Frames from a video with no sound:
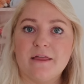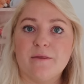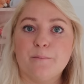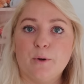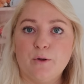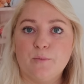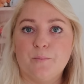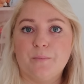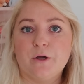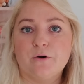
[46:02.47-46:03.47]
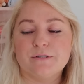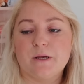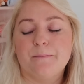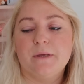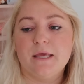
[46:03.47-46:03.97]
at the moment because
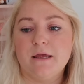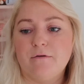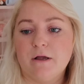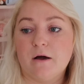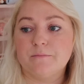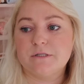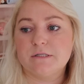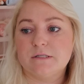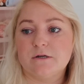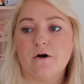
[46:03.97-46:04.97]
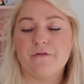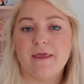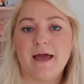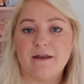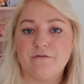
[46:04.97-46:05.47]
I'm gearing up to start
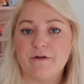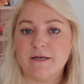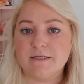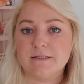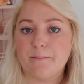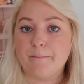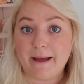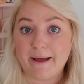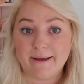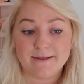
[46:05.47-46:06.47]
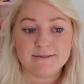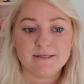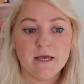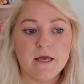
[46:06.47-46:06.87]
the advent bags,